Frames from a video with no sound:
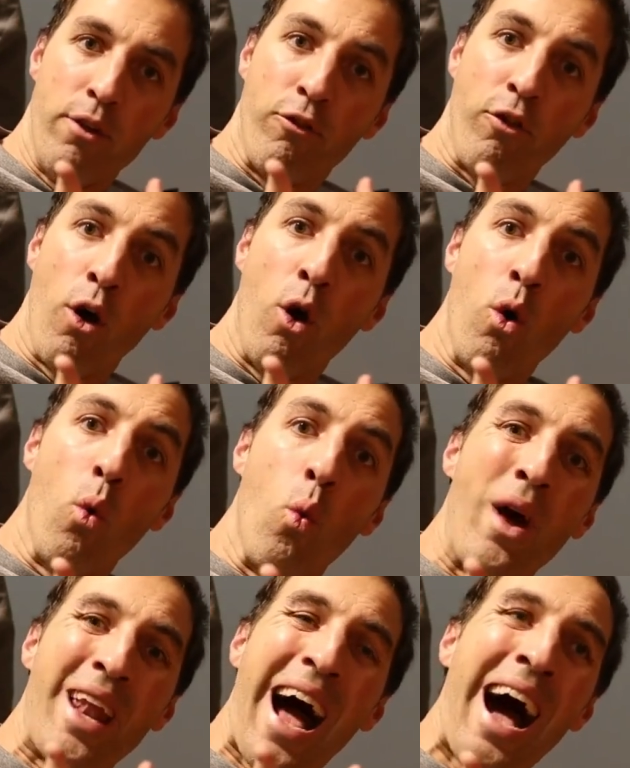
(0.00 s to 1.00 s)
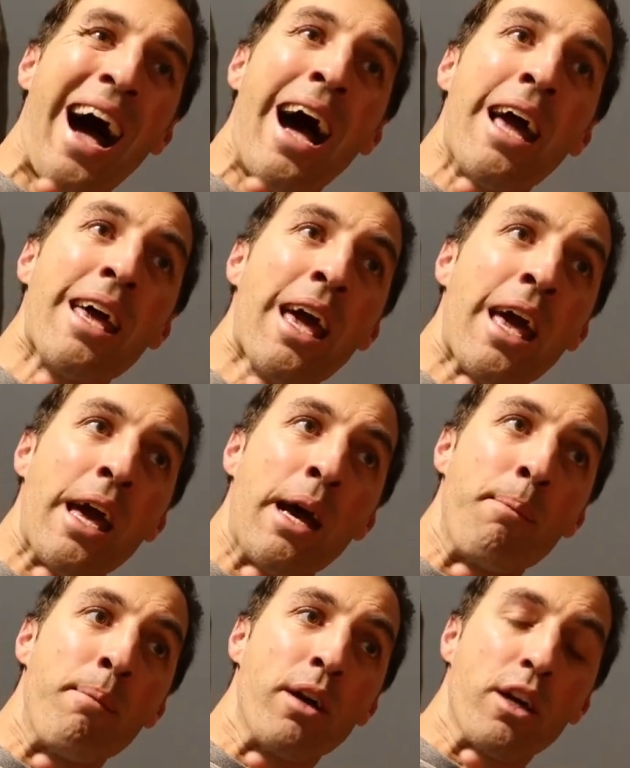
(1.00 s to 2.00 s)
So when I
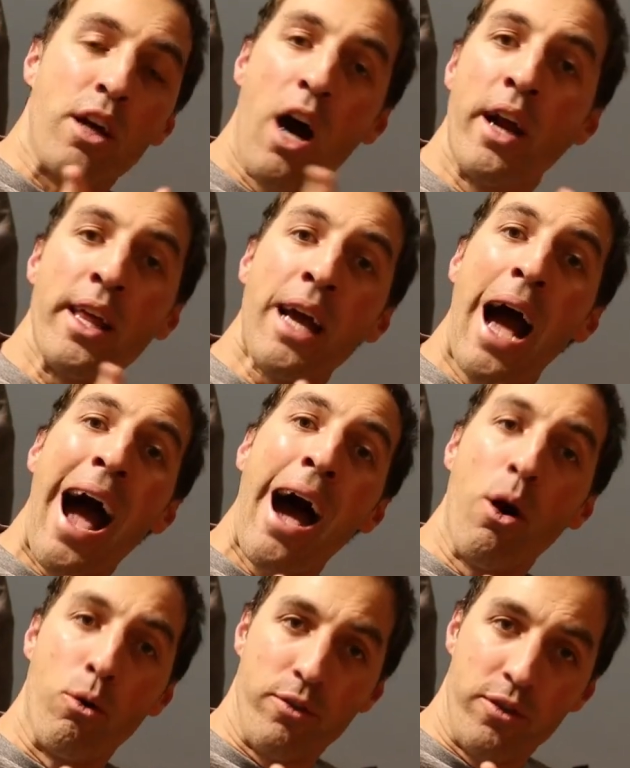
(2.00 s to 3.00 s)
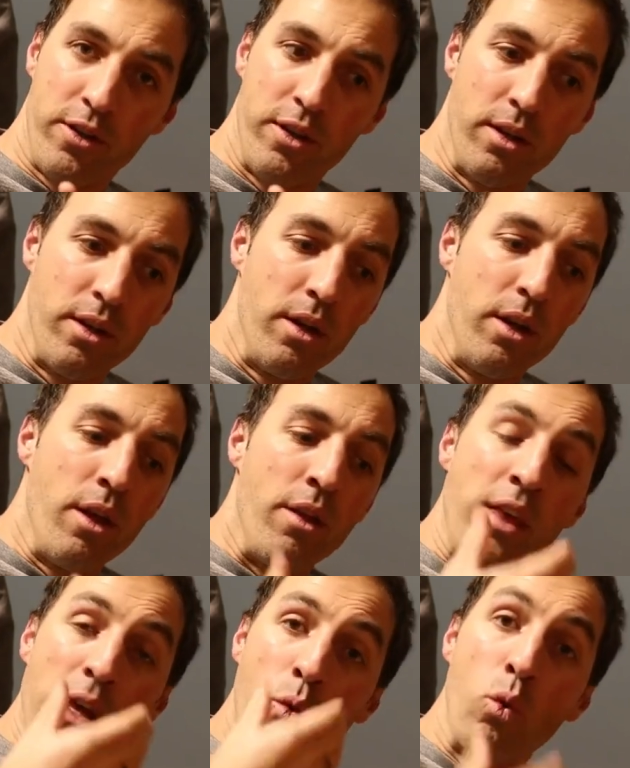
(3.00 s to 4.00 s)
am cutting out
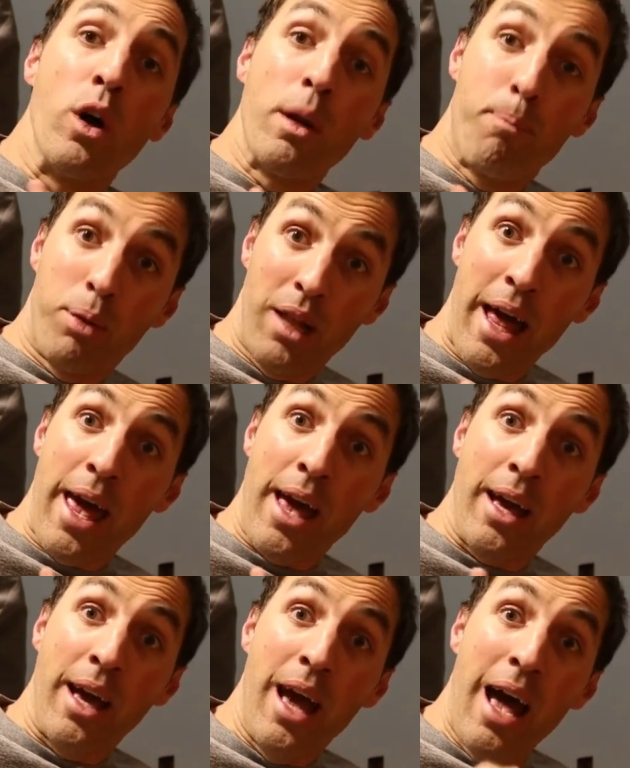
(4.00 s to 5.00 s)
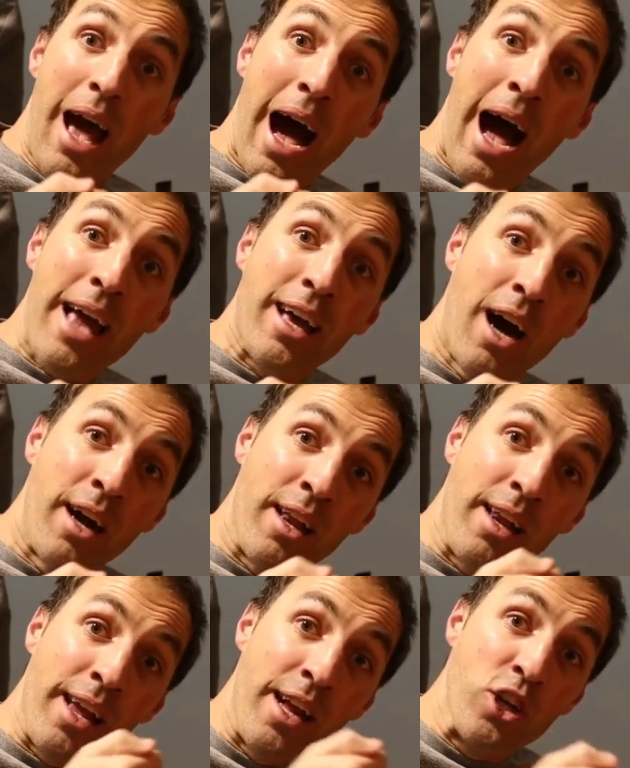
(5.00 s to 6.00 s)
the wood plank, I cut
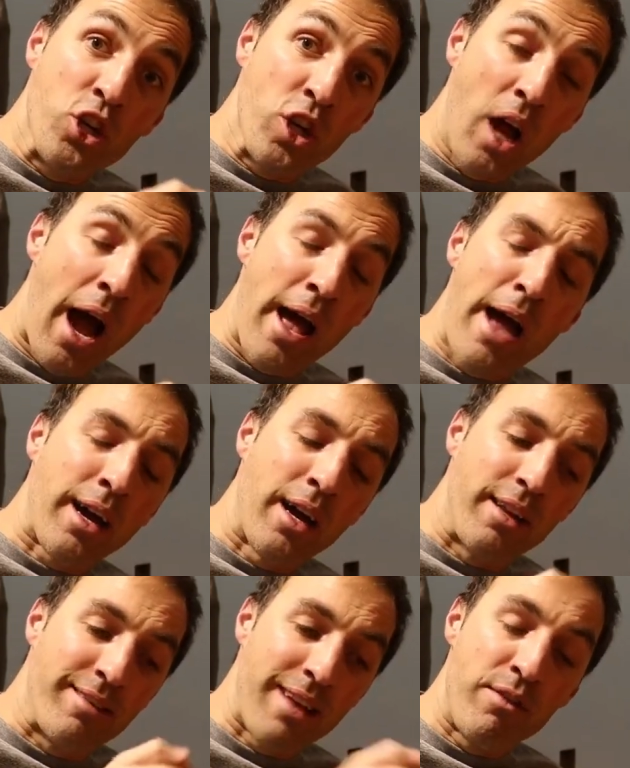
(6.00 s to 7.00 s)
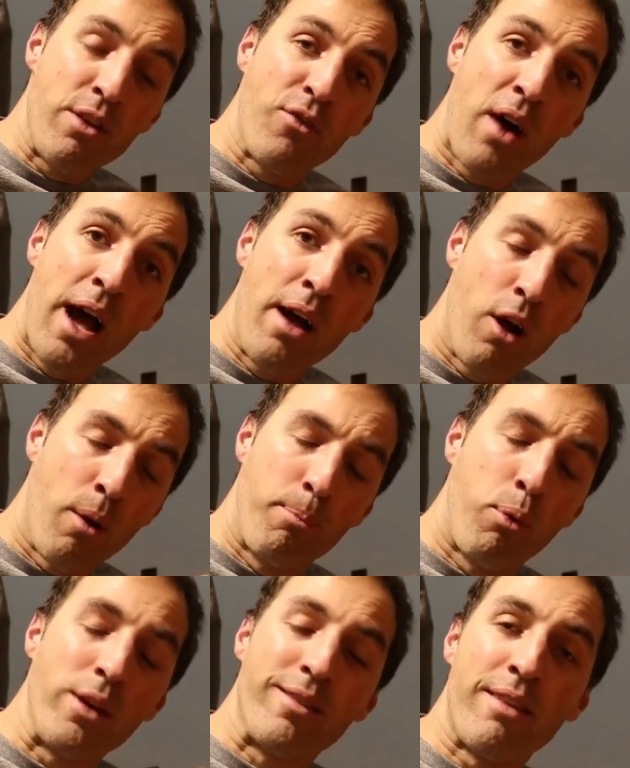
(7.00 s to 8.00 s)
I cut a
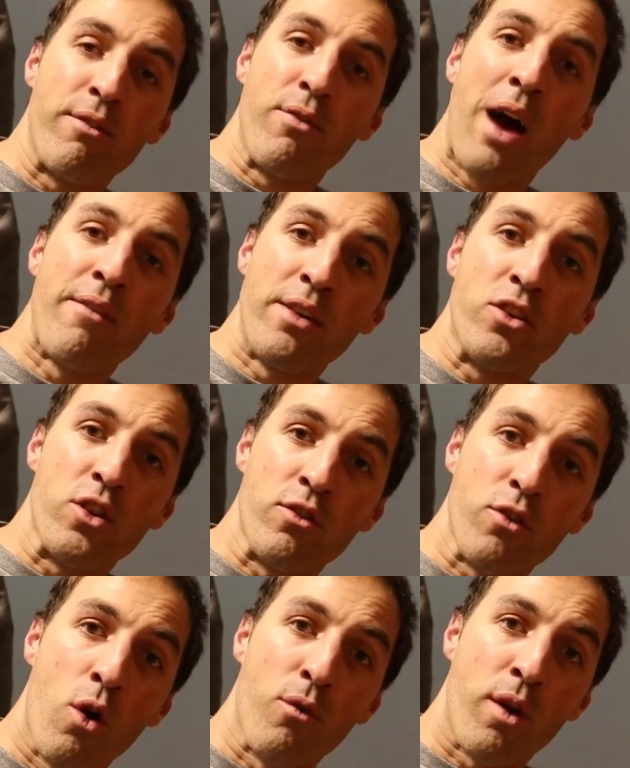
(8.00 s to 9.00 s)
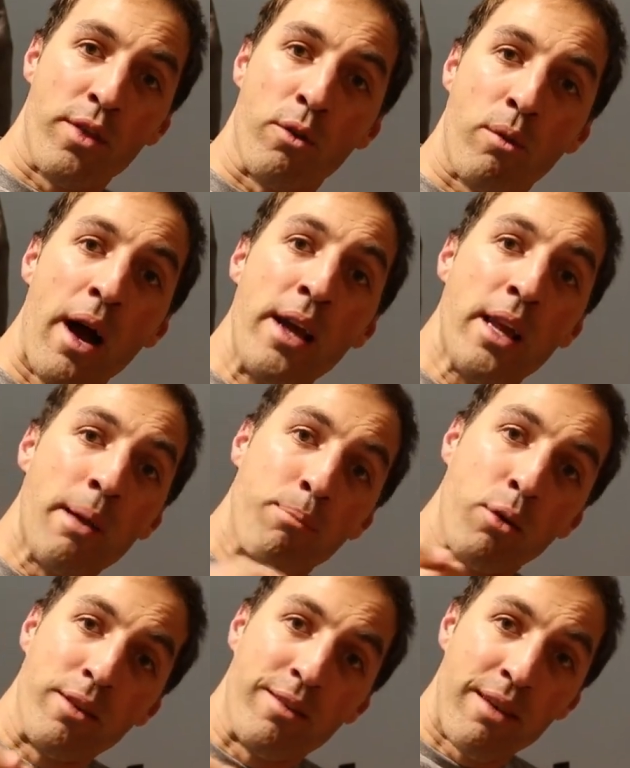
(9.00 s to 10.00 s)
0.75 inches over on the right and
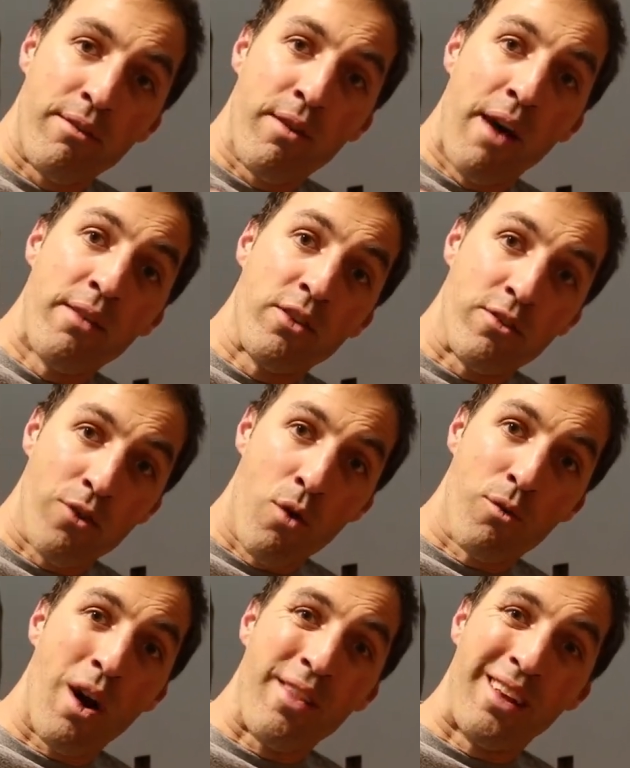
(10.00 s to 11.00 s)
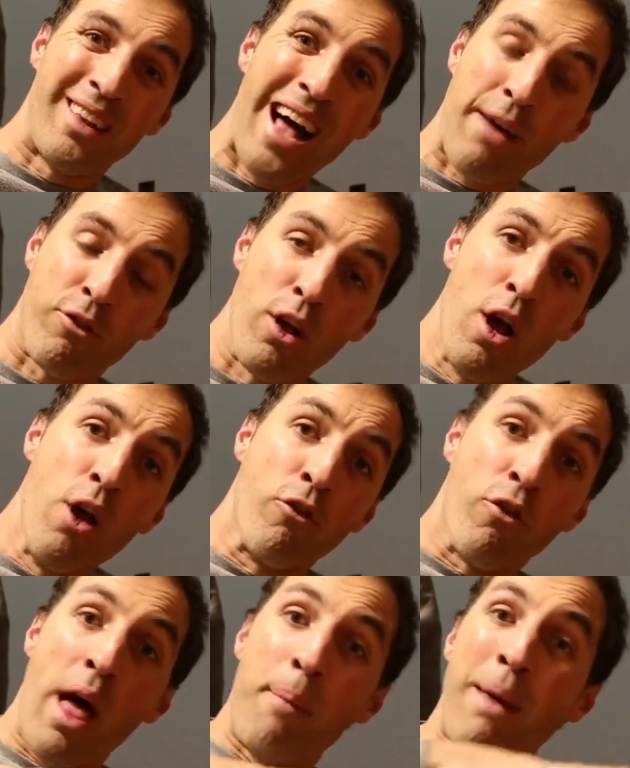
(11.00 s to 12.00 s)
0.75 inches over on the left,
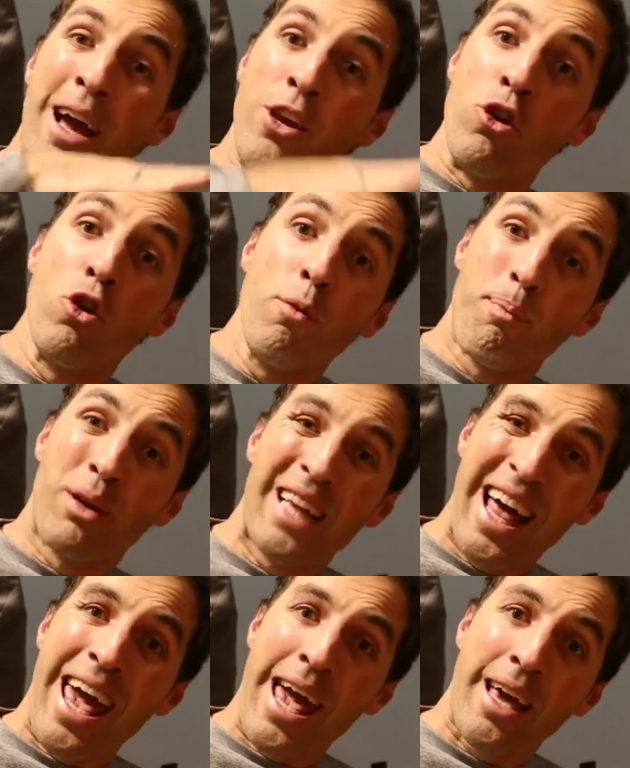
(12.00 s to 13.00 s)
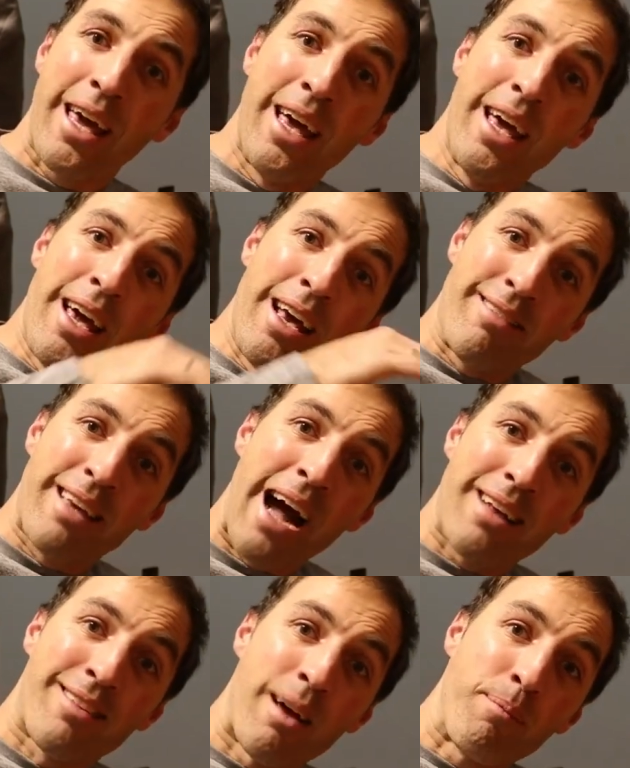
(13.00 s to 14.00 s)
so that my new plank has
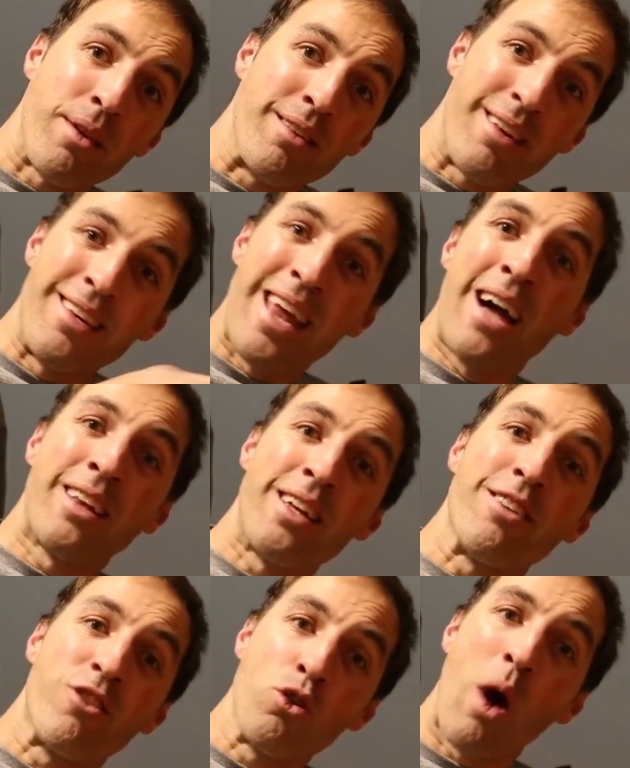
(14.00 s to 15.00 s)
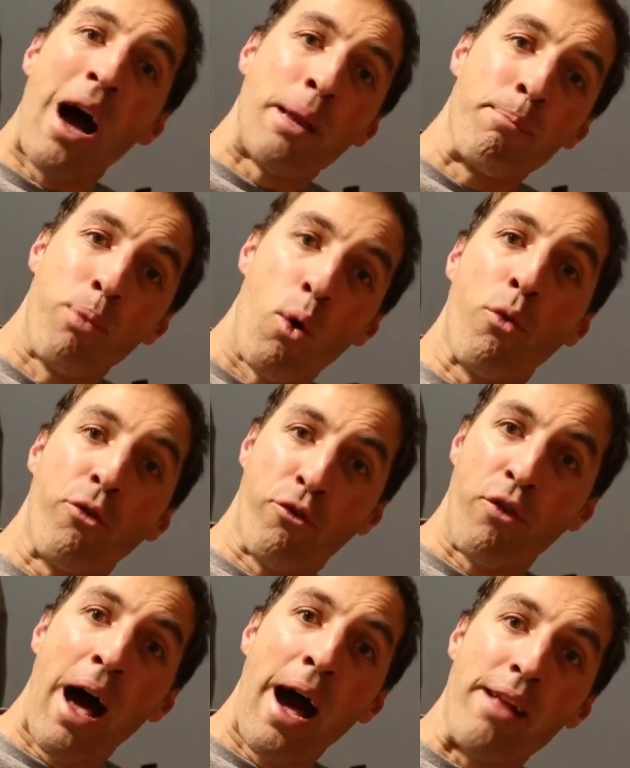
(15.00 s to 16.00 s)
got something to nail into on both
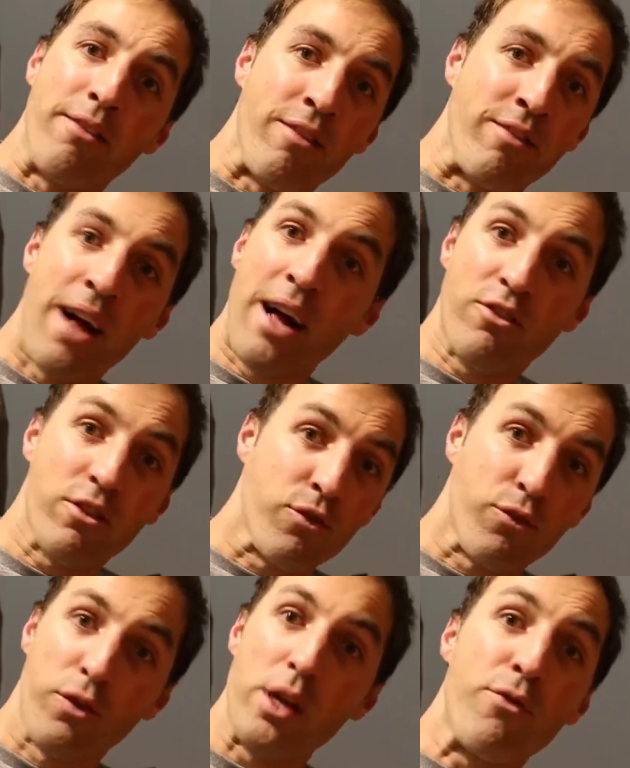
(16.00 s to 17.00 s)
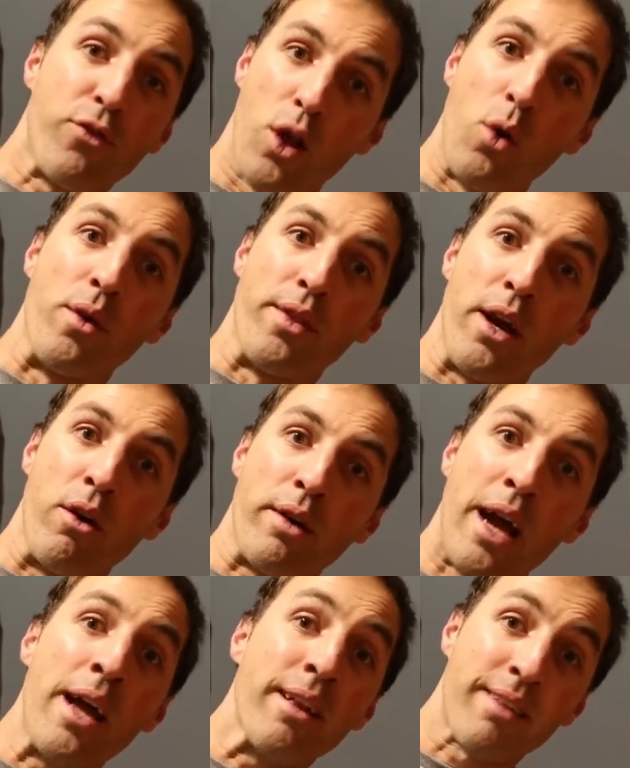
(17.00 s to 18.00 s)
sides. It's not just free flowing there,
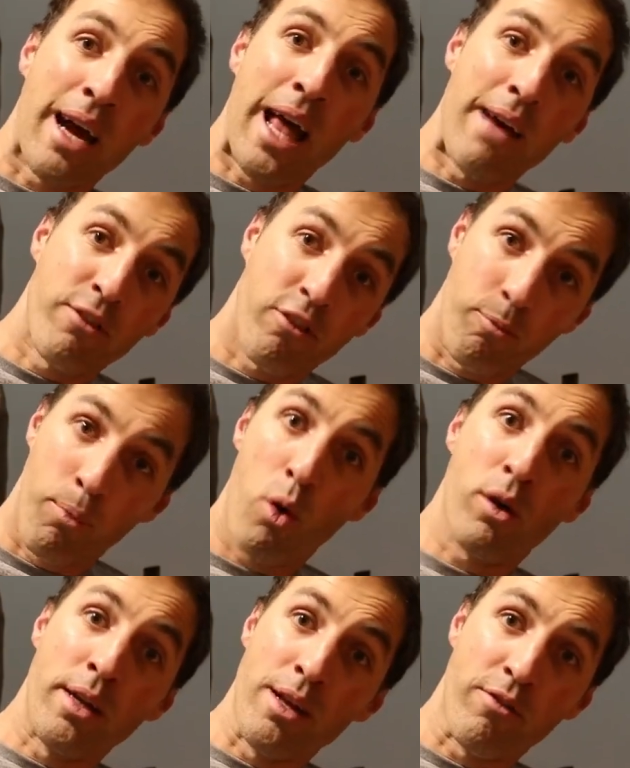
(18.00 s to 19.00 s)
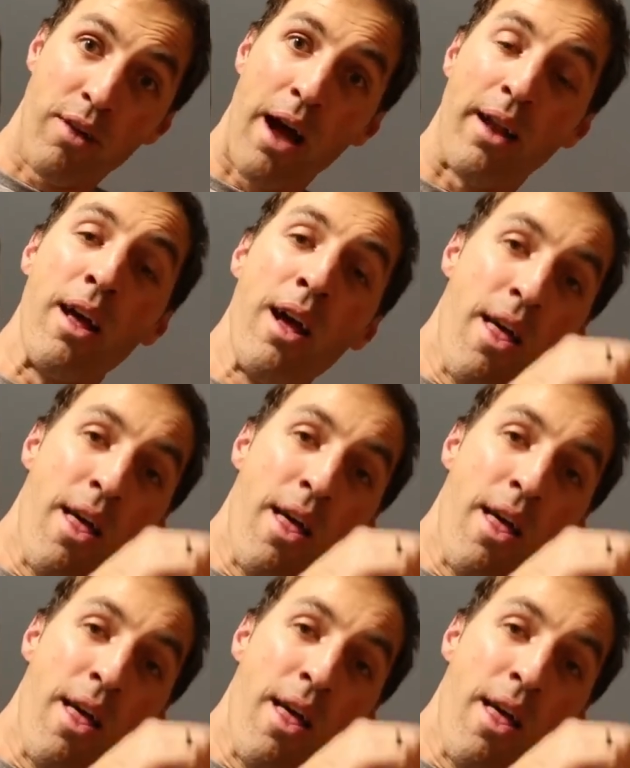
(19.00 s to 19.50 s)
okay? It's got to have a support on each side.